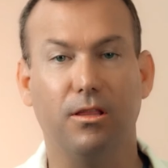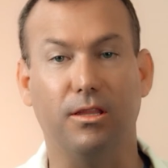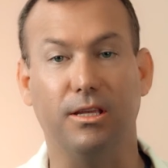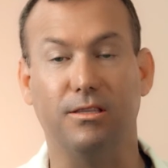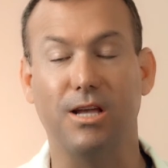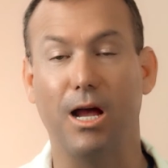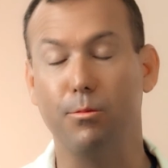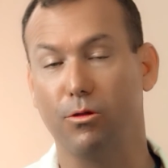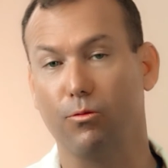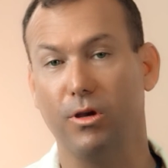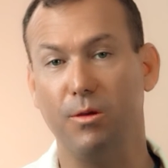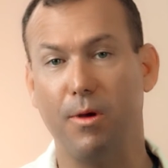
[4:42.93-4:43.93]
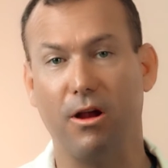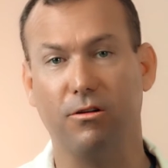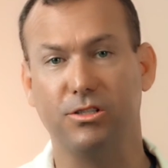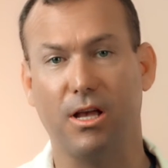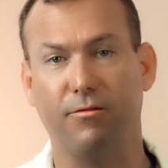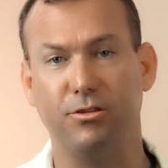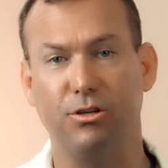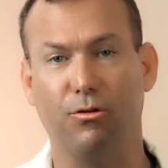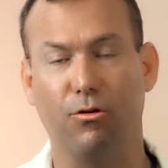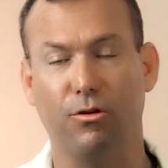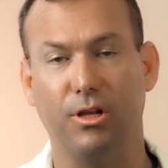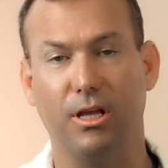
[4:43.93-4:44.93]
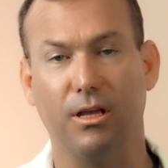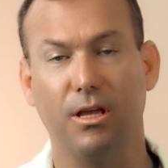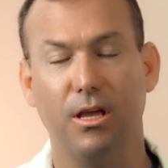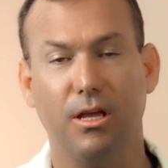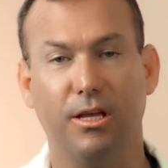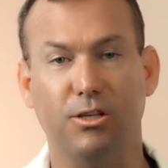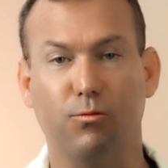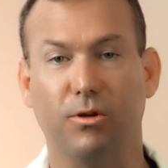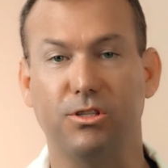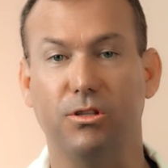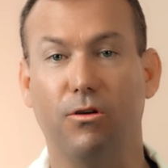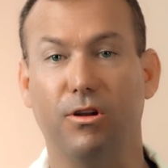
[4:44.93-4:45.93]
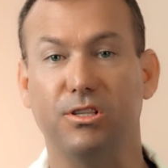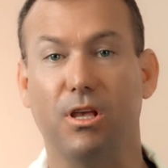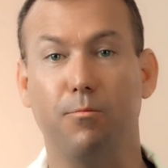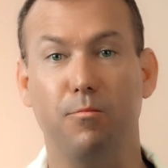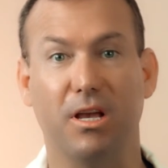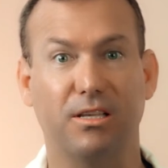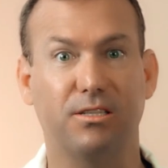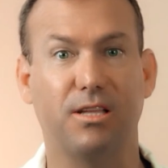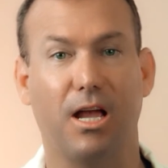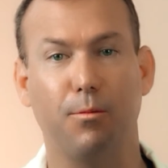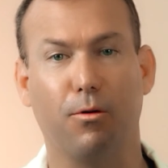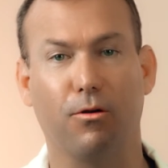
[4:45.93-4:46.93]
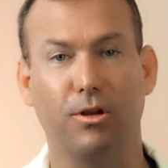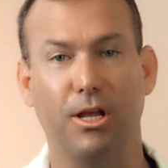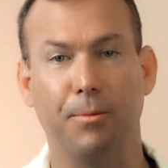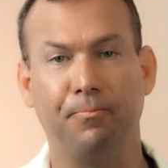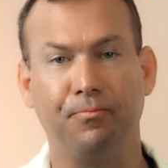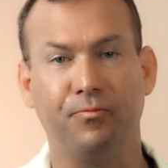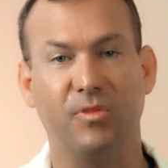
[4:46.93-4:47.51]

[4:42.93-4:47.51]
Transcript: The type 3 paraesophageal hernia is what's known as a mixed type hernia.